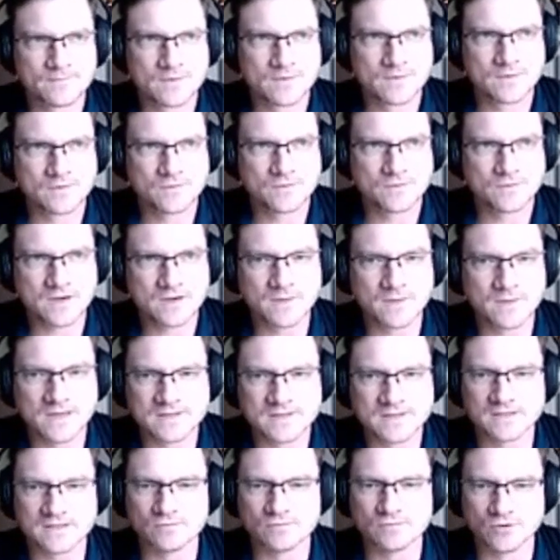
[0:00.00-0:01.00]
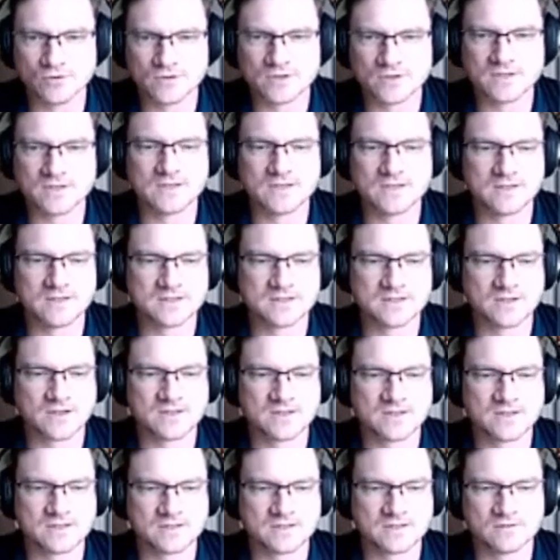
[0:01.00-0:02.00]
fundamentally rooted in this
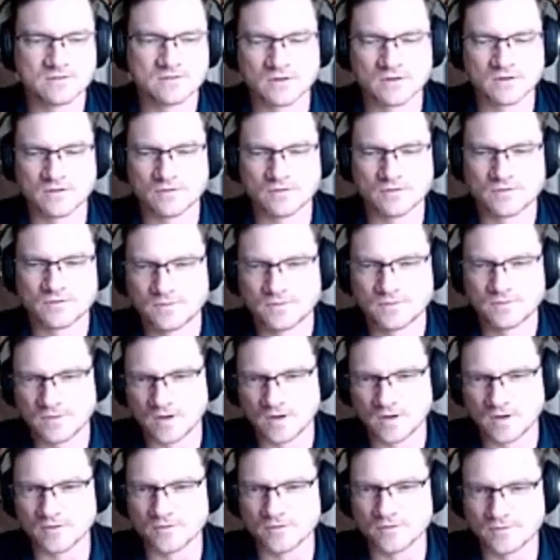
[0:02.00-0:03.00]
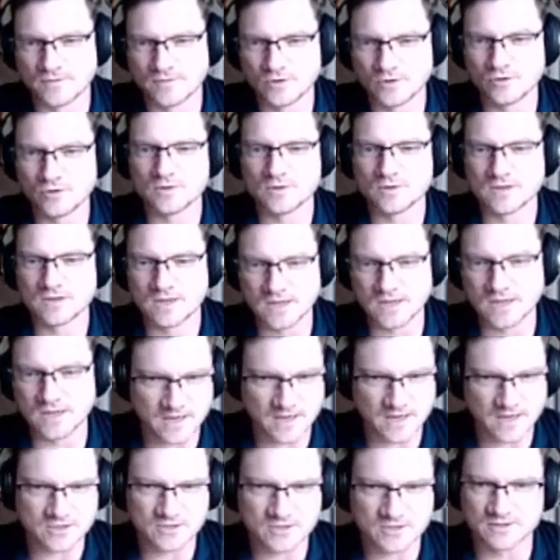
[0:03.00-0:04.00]
idea of human
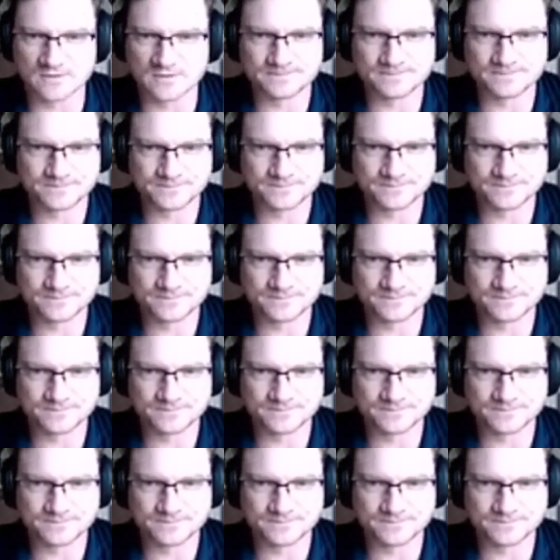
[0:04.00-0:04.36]
connection